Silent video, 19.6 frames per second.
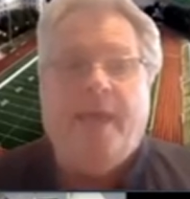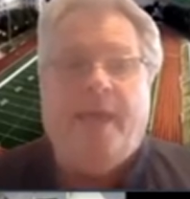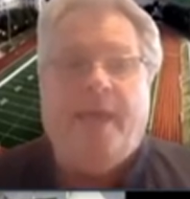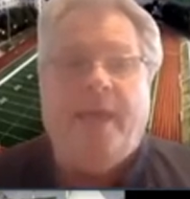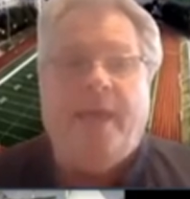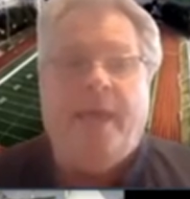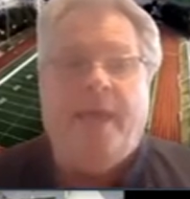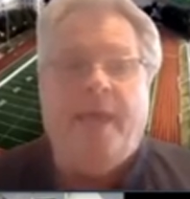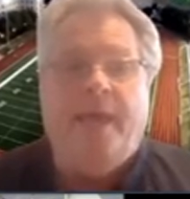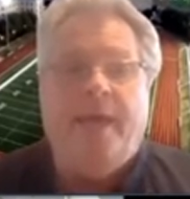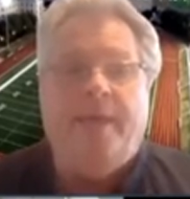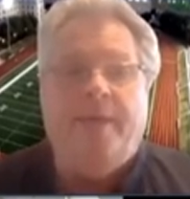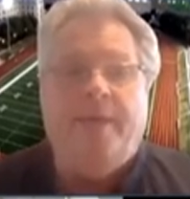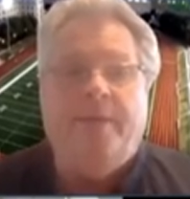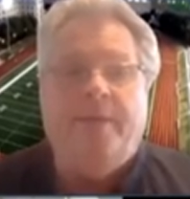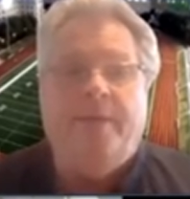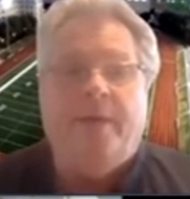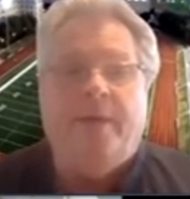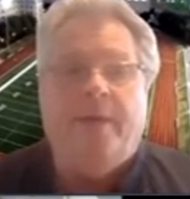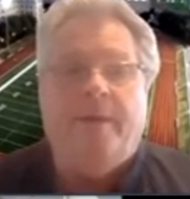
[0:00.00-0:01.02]

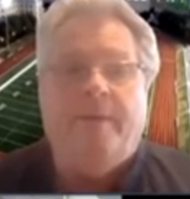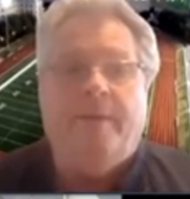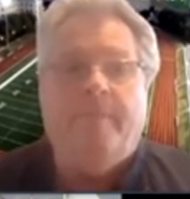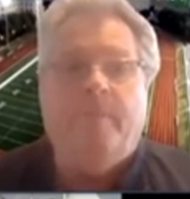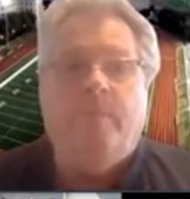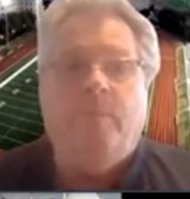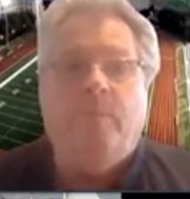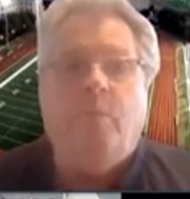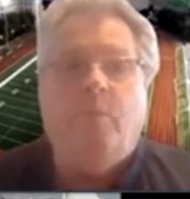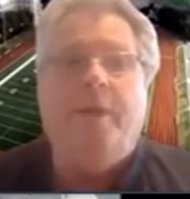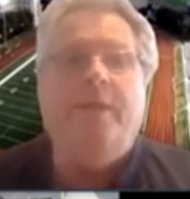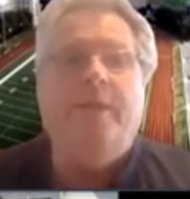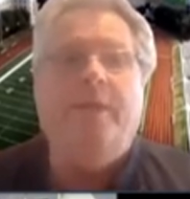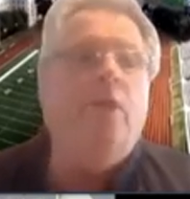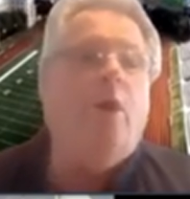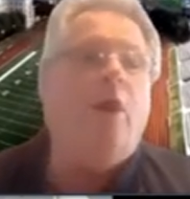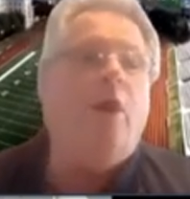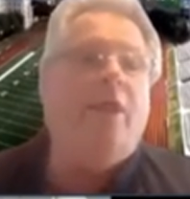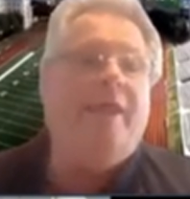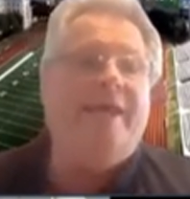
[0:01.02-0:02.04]
And what it
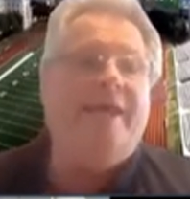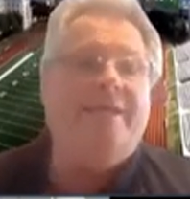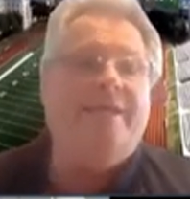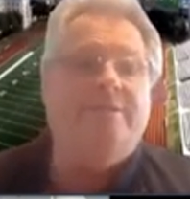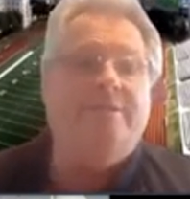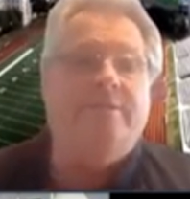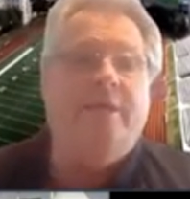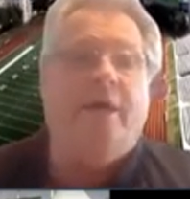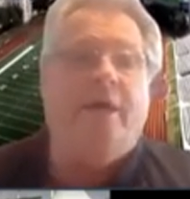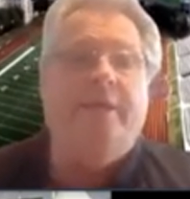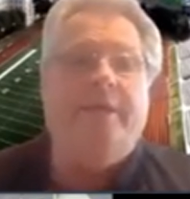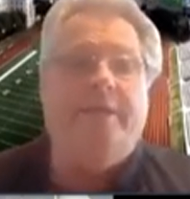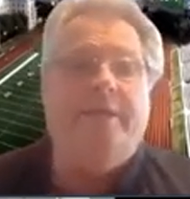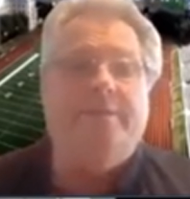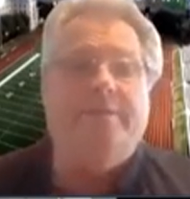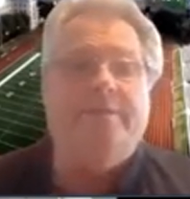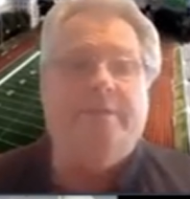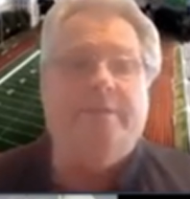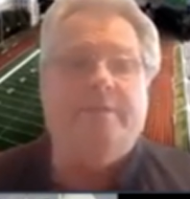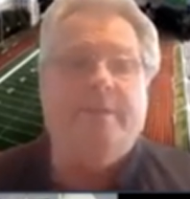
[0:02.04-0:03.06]
all has done
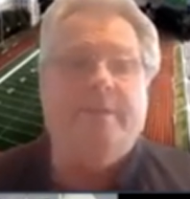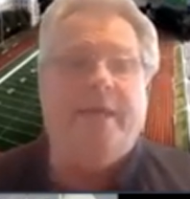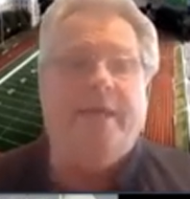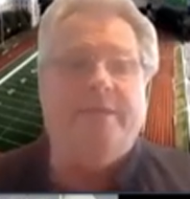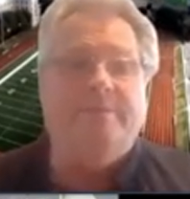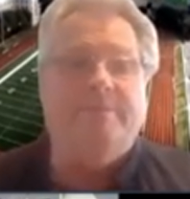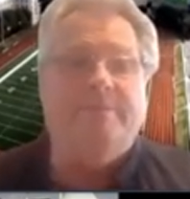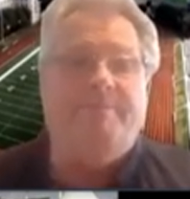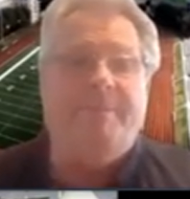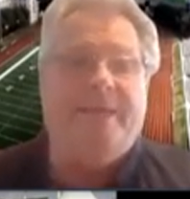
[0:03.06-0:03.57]
is it has